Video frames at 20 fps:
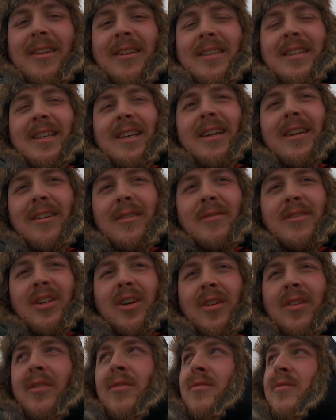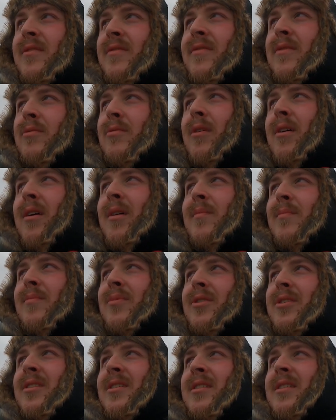You can sit here and chuck lures if you want,
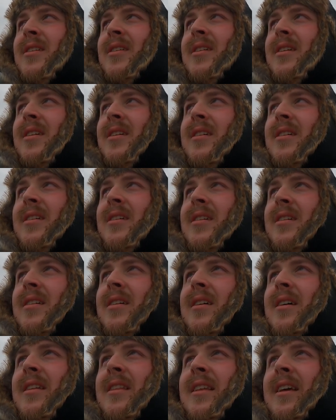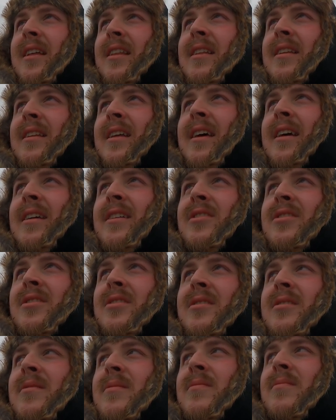but at the end of the day, it's
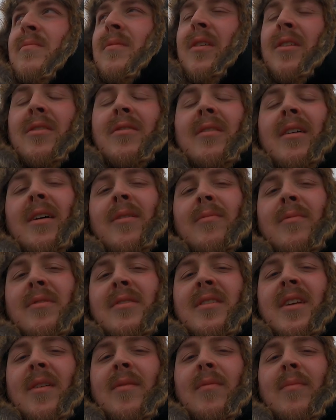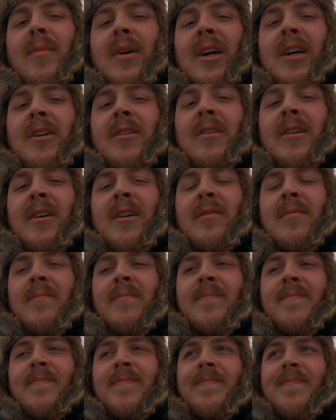just whether or not one's coming by or not.
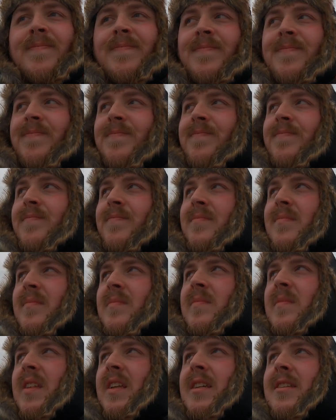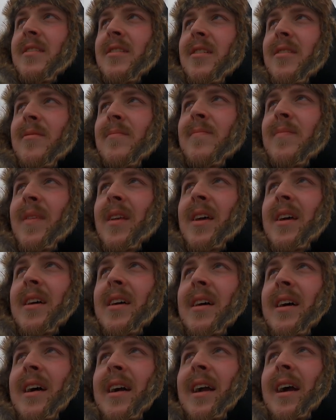So
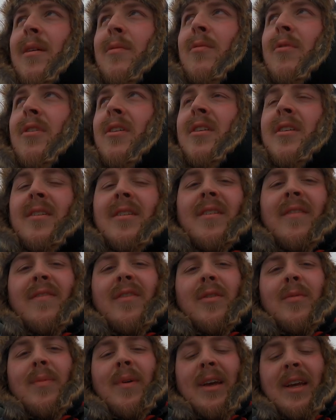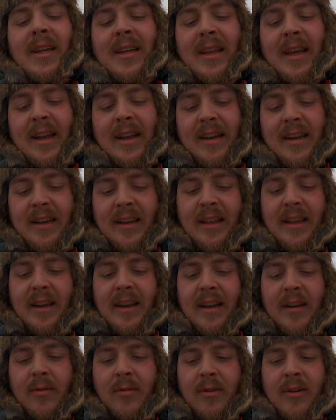I got one, feel bad, of didn't
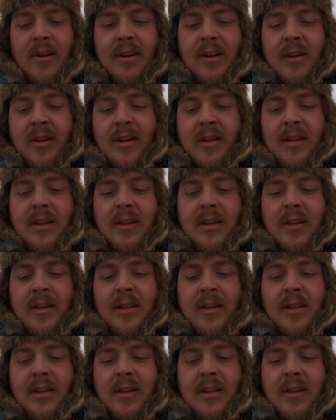get into one.